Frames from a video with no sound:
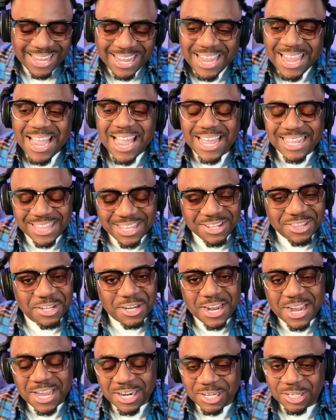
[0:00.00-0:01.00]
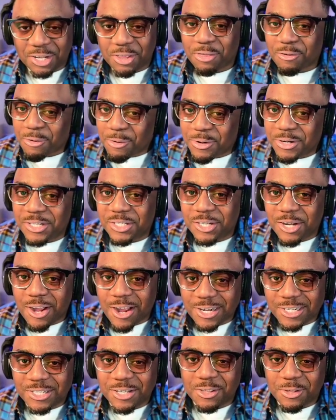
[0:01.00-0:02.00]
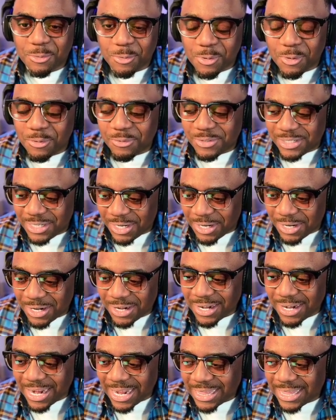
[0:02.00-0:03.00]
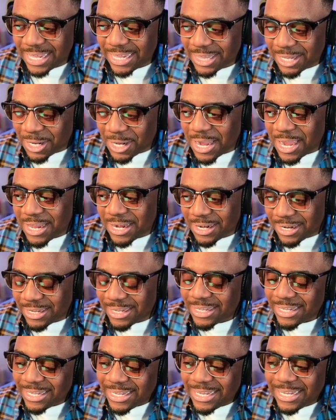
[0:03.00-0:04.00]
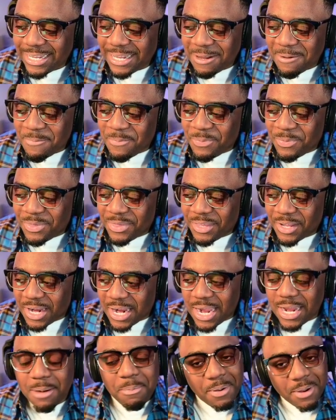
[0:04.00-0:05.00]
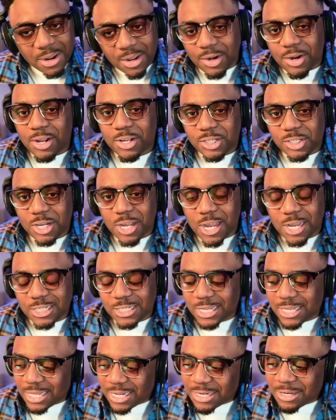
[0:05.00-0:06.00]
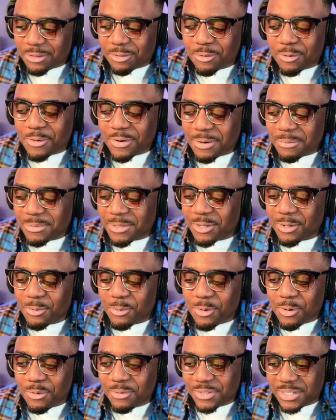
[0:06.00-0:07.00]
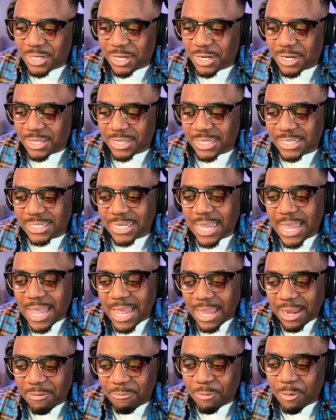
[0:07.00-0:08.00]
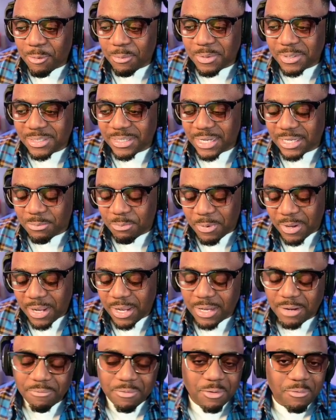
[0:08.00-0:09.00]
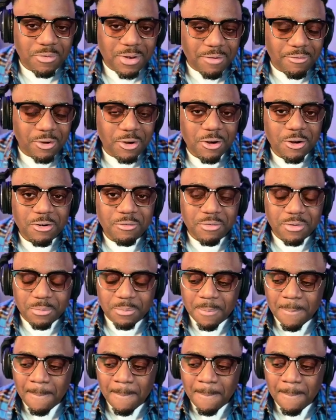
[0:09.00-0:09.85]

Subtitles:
think they're kind of throwing Josh to the wolves here. I think they're kind of picking on Josh. I think they're throwing him to the wolves here. This guy, Robelis Despaigne, if you've never heard of him,